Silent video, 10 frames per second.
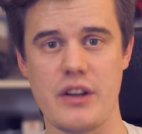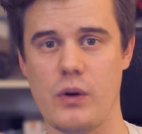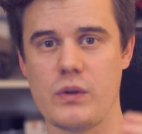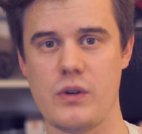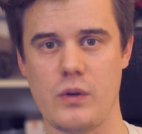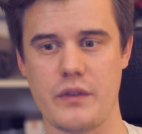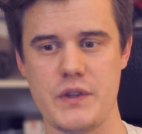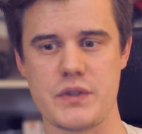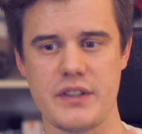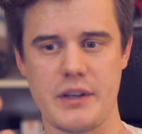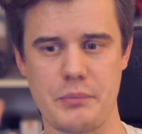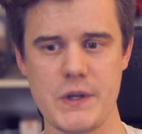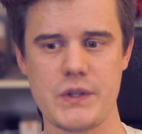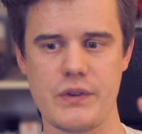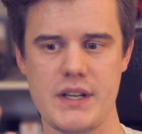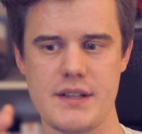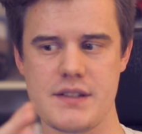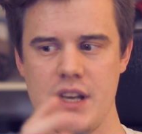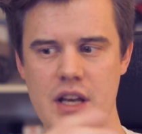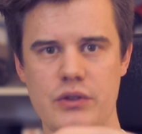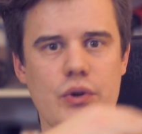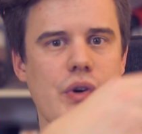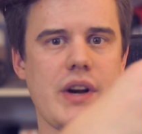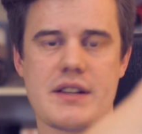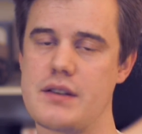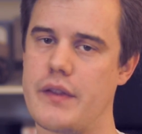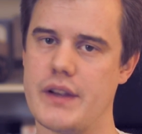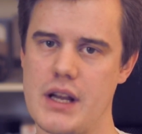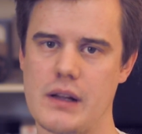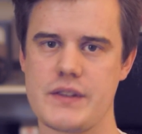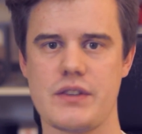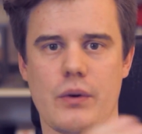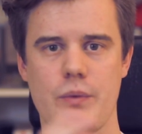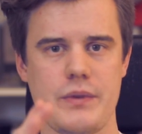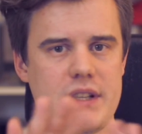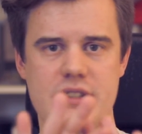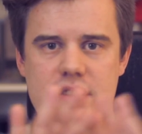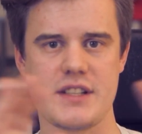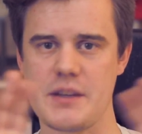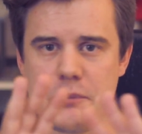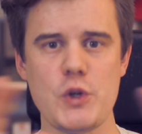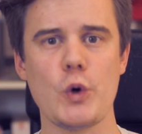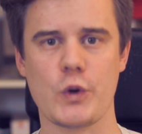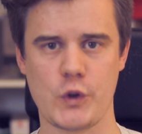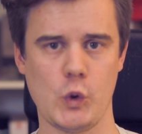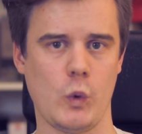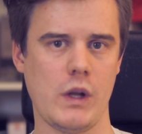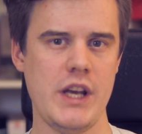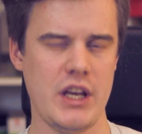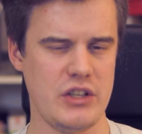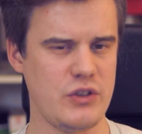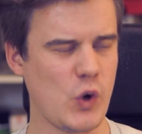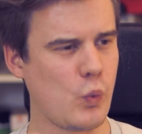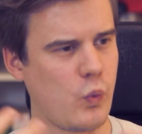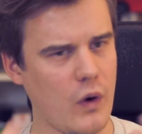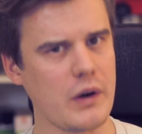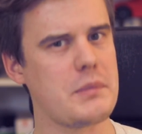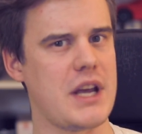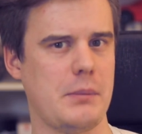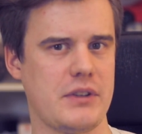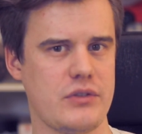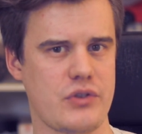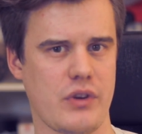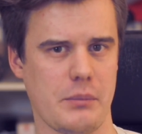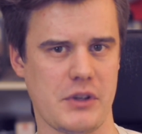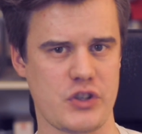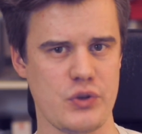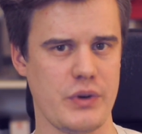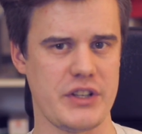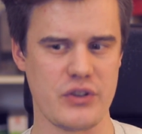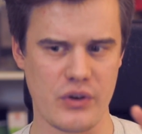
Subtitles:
The whole goal of using the printer is to create something else. So it's a pure tool. You don't want to be able to troubleshoot it.